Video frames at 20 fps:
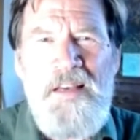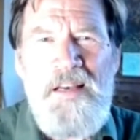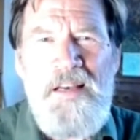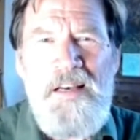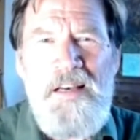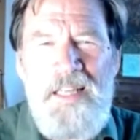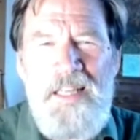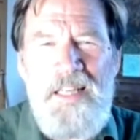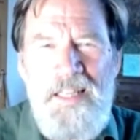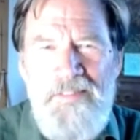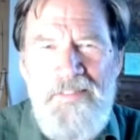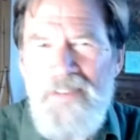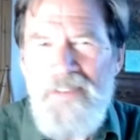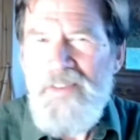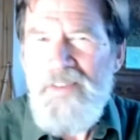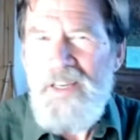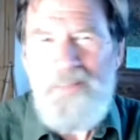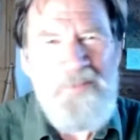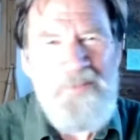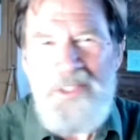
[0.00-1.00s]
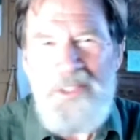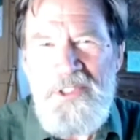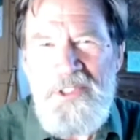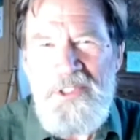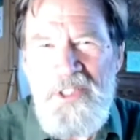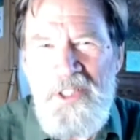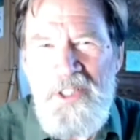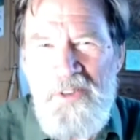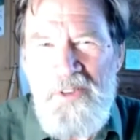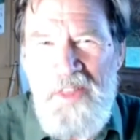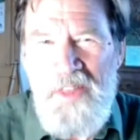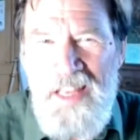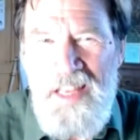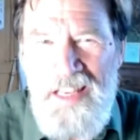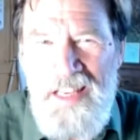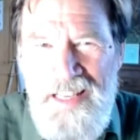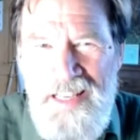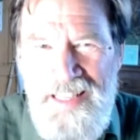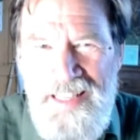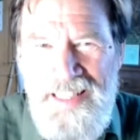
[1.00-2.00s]
And I've never had much truck with
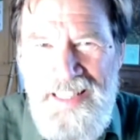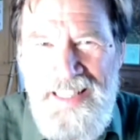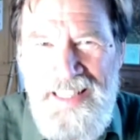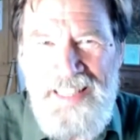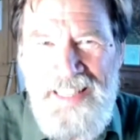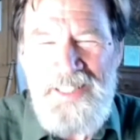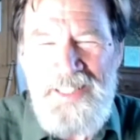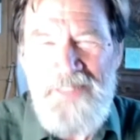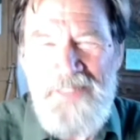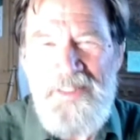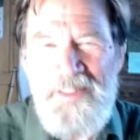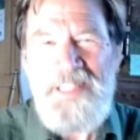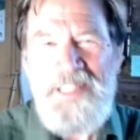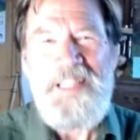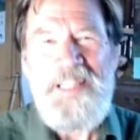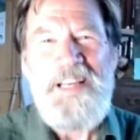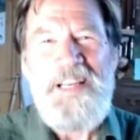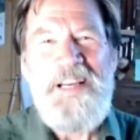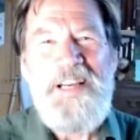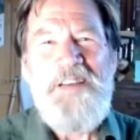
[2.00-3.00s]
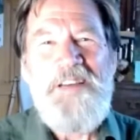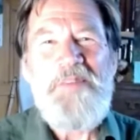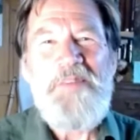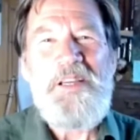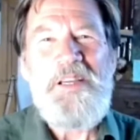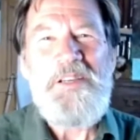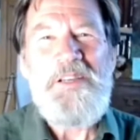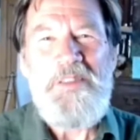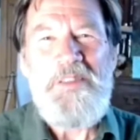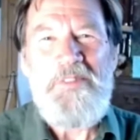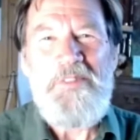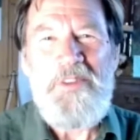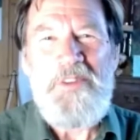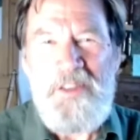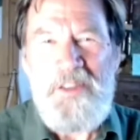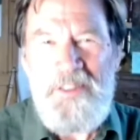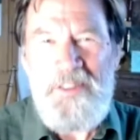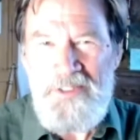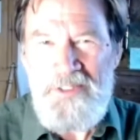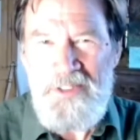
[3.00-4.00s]
economics, because if you
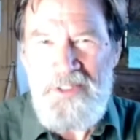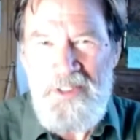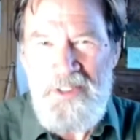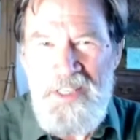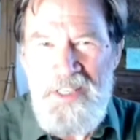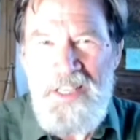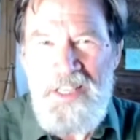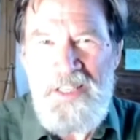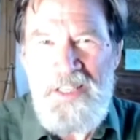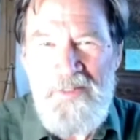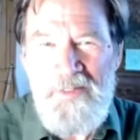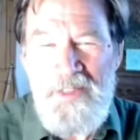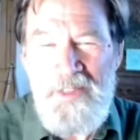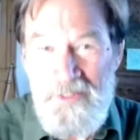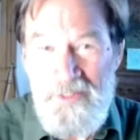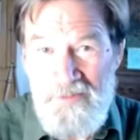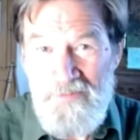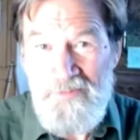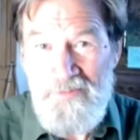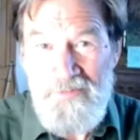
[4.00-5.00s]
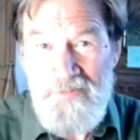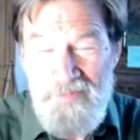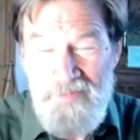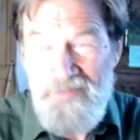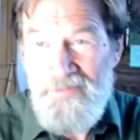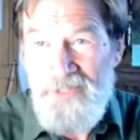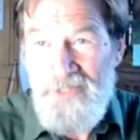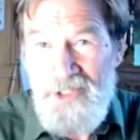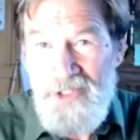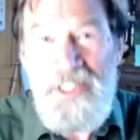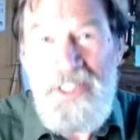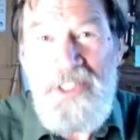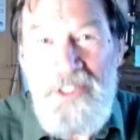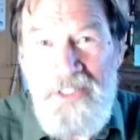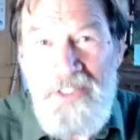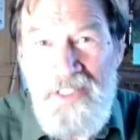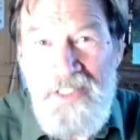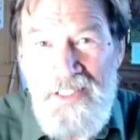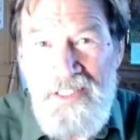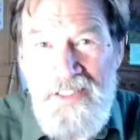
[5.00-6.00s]
study economics
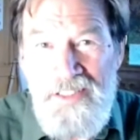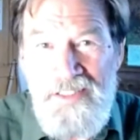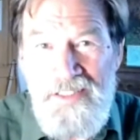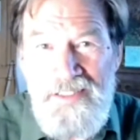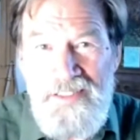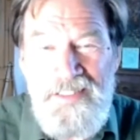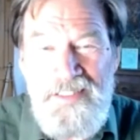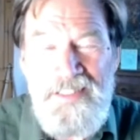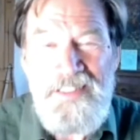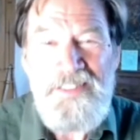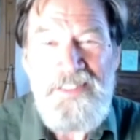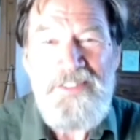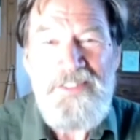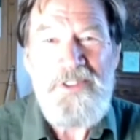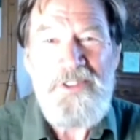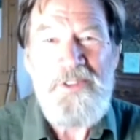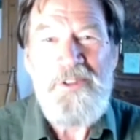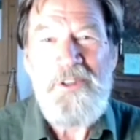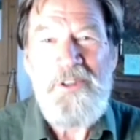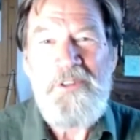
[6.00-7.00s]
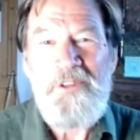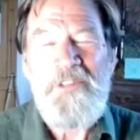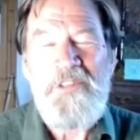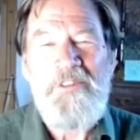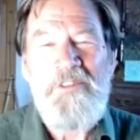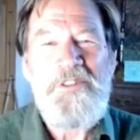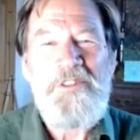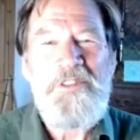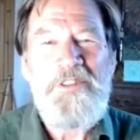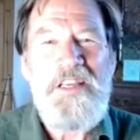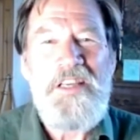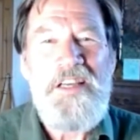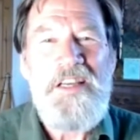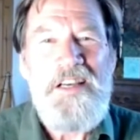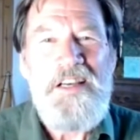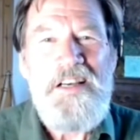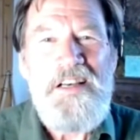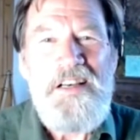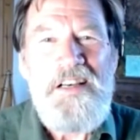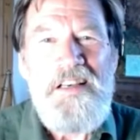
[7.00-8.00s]
traditionally at school or university,
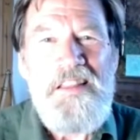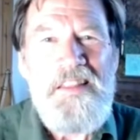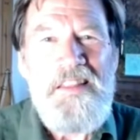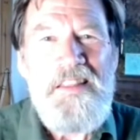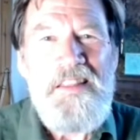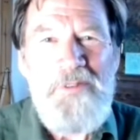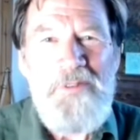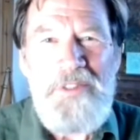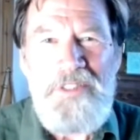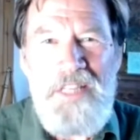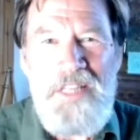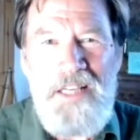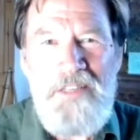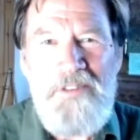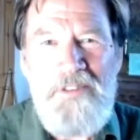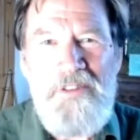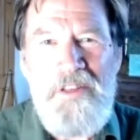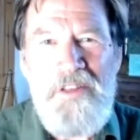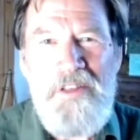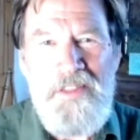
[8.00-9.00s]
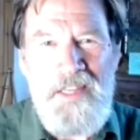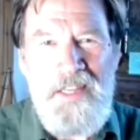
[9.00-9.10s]
they will tell you that the